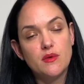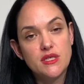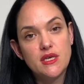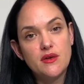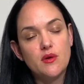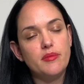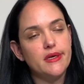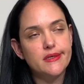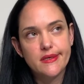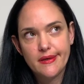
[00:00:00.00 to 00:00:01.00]
see in
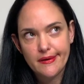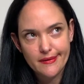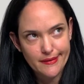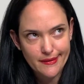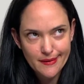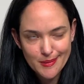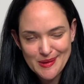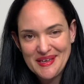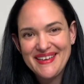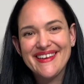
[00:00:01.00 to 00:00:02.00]
obesity, as I keep
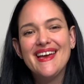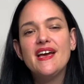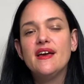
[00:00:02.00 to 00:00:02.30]
saying,